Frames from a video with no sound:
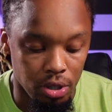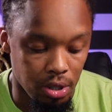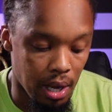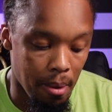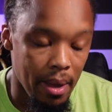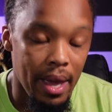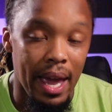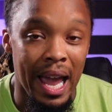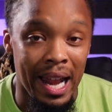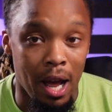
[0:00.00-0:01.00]
up.
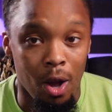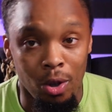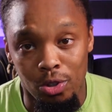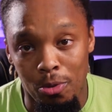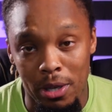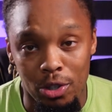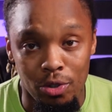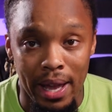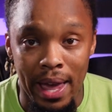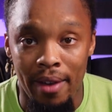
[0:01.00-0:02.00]
And I also make
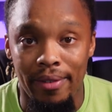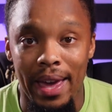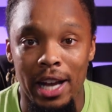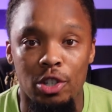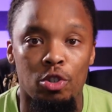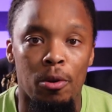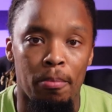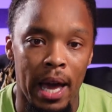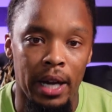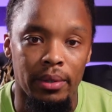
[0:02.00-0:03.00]
sure I have extra
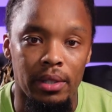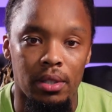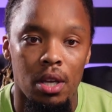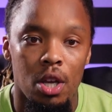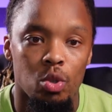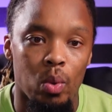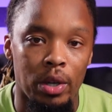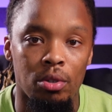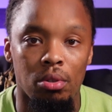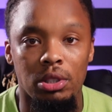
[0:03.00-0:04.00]
batteries. So I
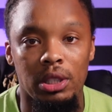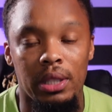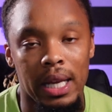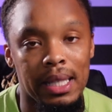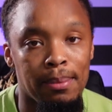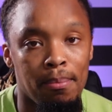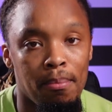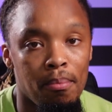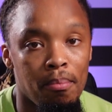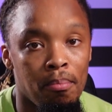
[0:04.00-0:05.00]
do those checks
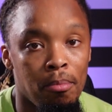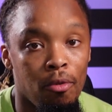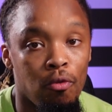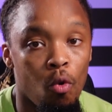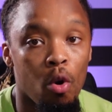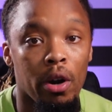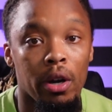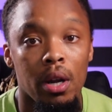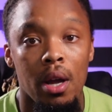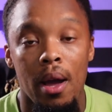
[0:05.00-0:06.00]

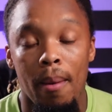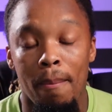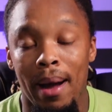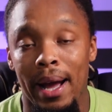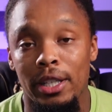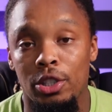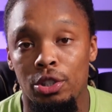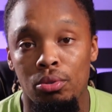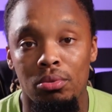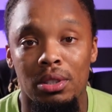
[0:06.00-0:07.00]
before my
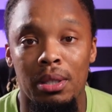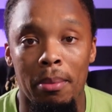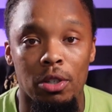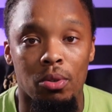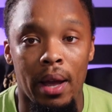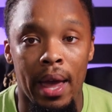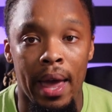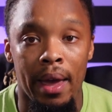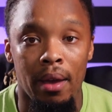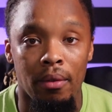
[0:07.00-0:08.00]
shoots to make sure
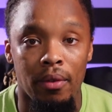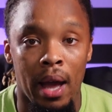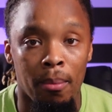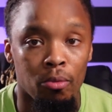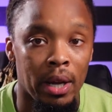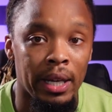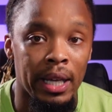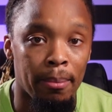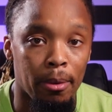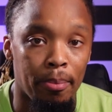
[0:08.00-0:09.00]
I'm
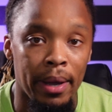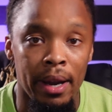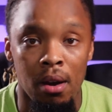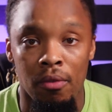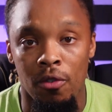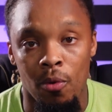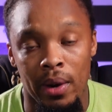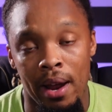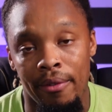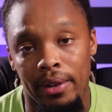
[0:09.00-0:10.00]
ready and prepared for
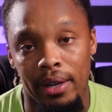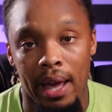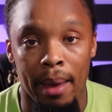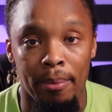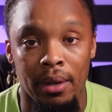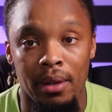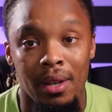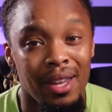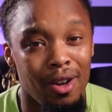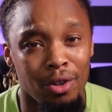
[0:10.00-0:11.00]
whatever can happen.
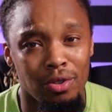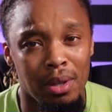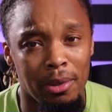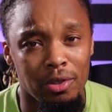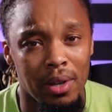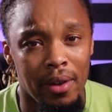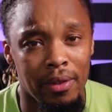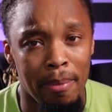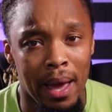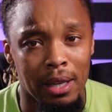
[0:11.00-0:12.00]
Also, I make sure I have
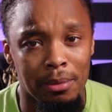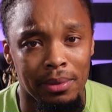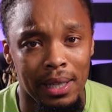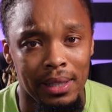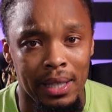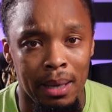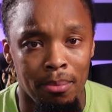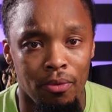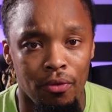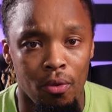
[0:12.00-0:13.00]
the backups, like I said
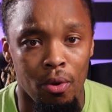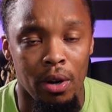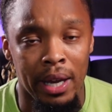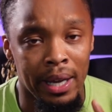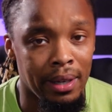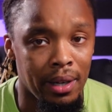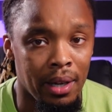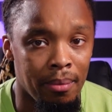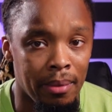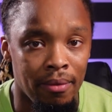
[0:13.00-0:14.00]
before, and
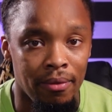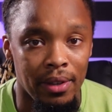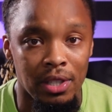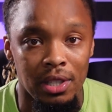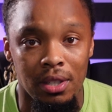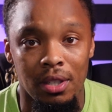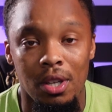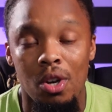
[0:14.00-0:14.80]
envision,